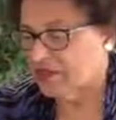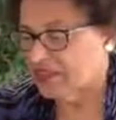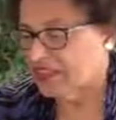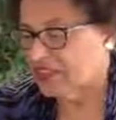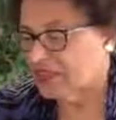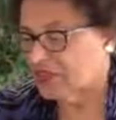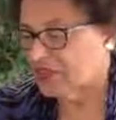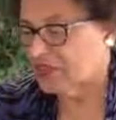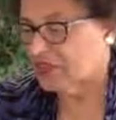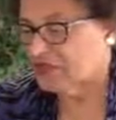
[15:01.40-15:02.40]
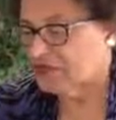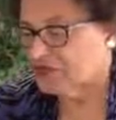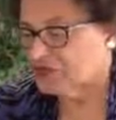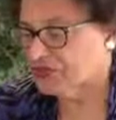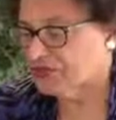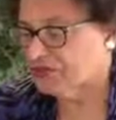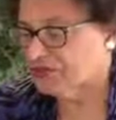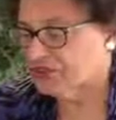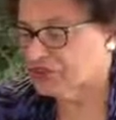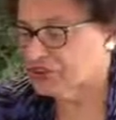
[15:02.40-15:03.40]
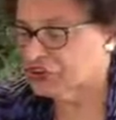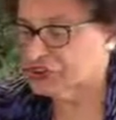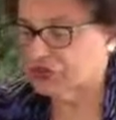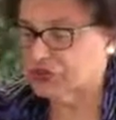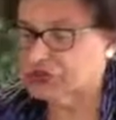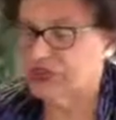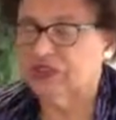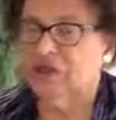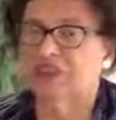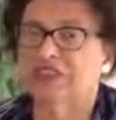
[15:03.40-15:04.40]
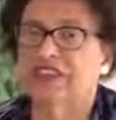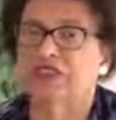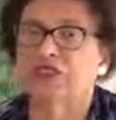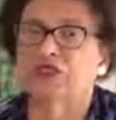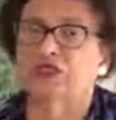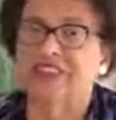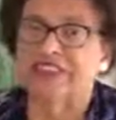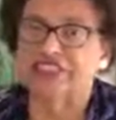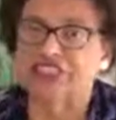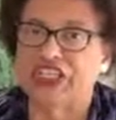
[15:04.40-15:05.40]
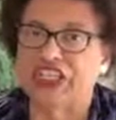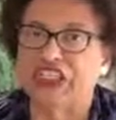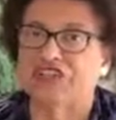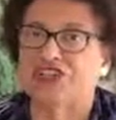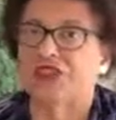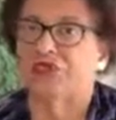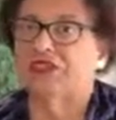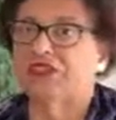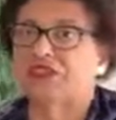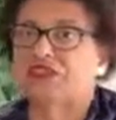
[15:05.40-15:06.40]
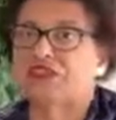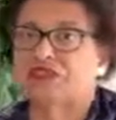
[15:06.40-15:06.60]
believe that we have the freedom to choose our beliefs, that we can change our beliefs.